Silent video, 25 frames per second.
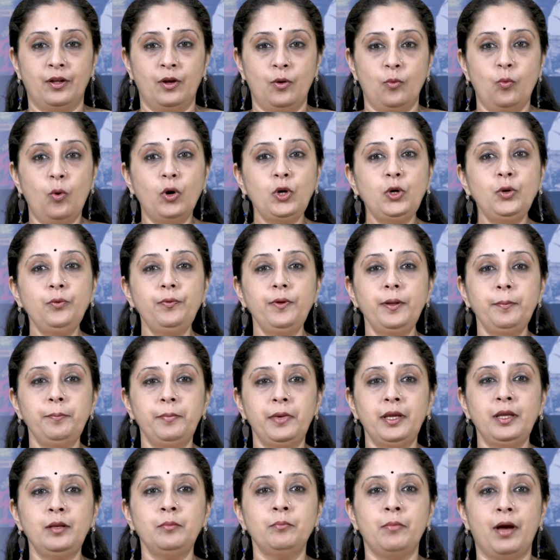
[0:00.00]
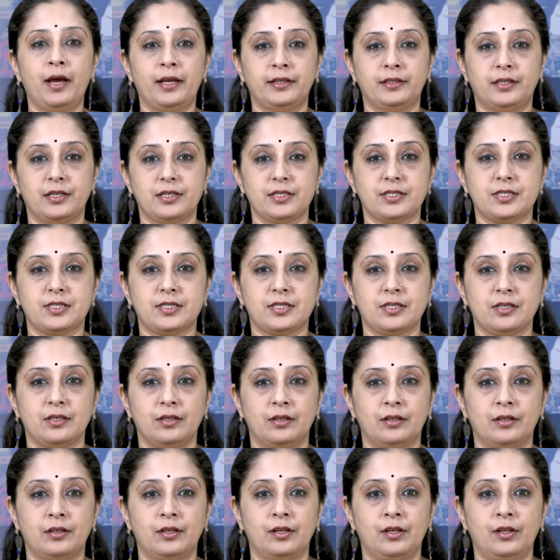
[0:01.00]
What do we mean by this?
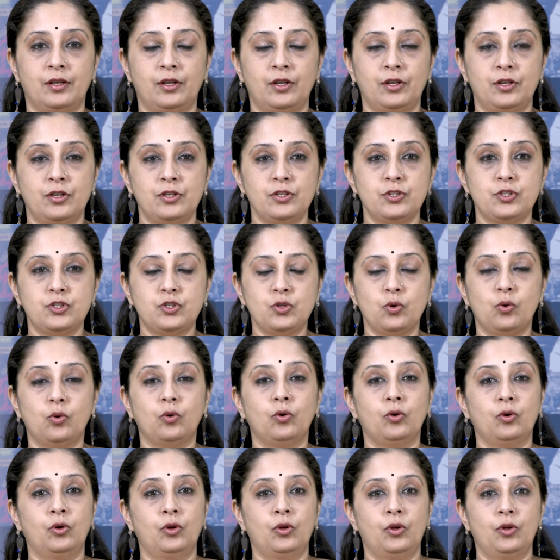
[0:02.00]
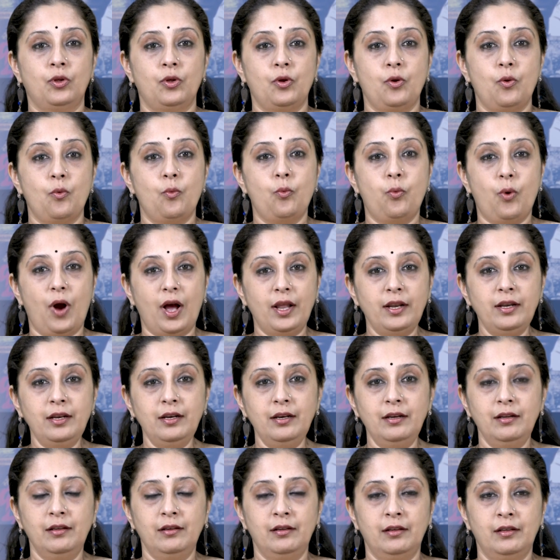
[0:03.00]
So,
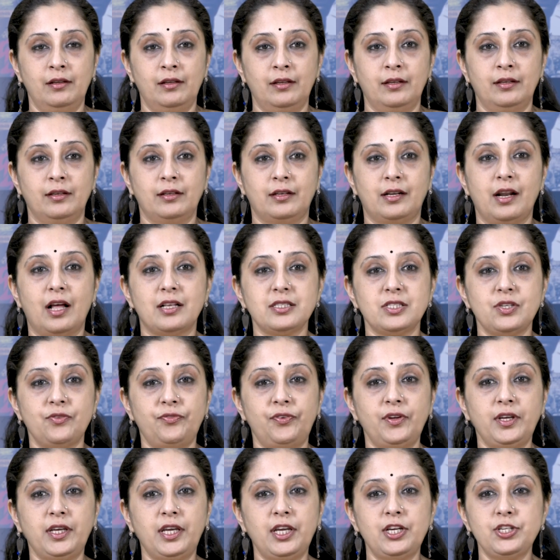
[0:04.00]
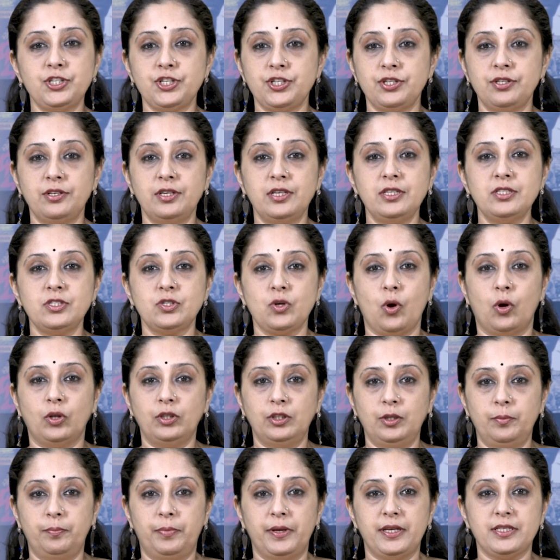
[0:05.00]
one classification is on
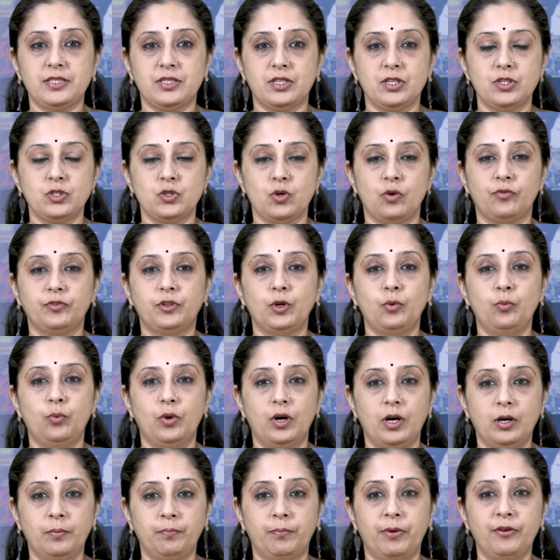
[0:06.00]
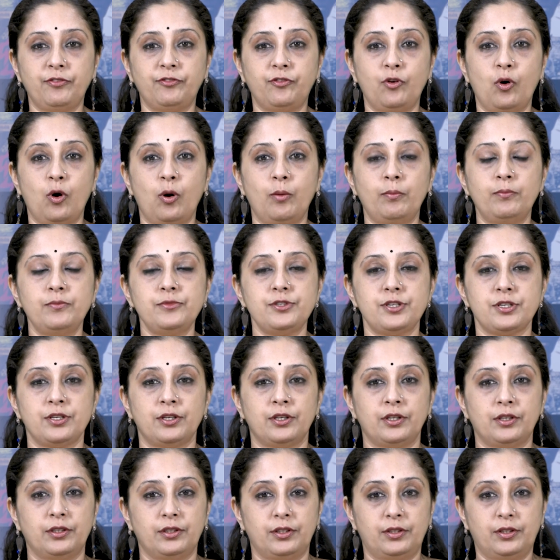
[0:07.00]
the basis of the work performed
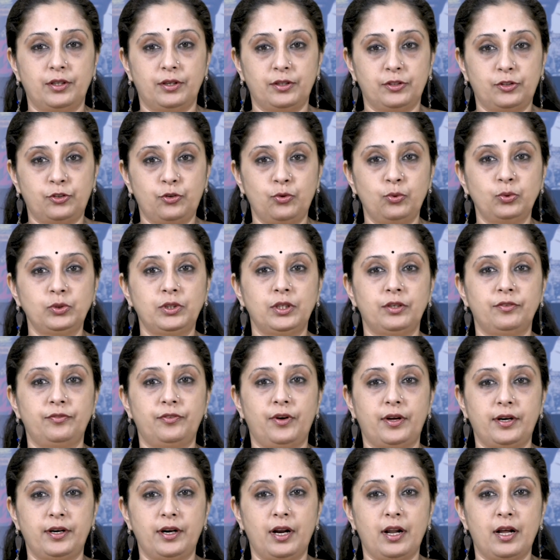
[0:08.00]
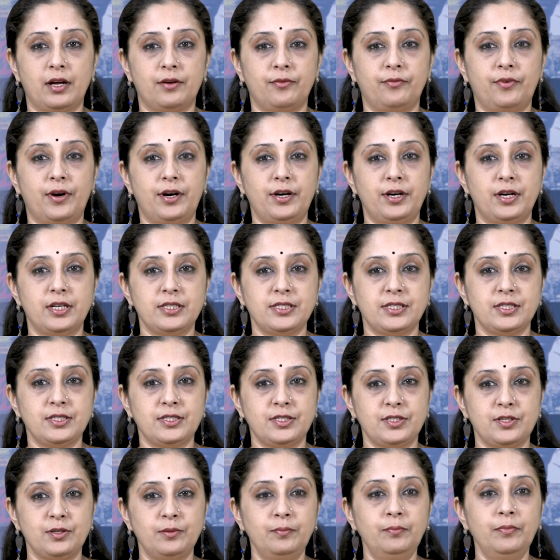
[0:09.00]
through the Varna
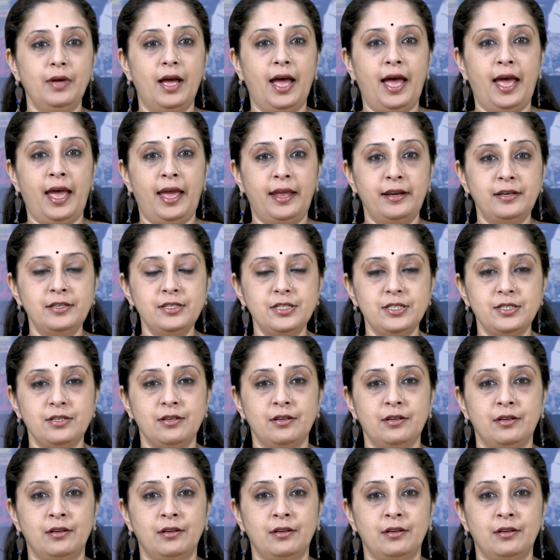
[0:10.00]
system, and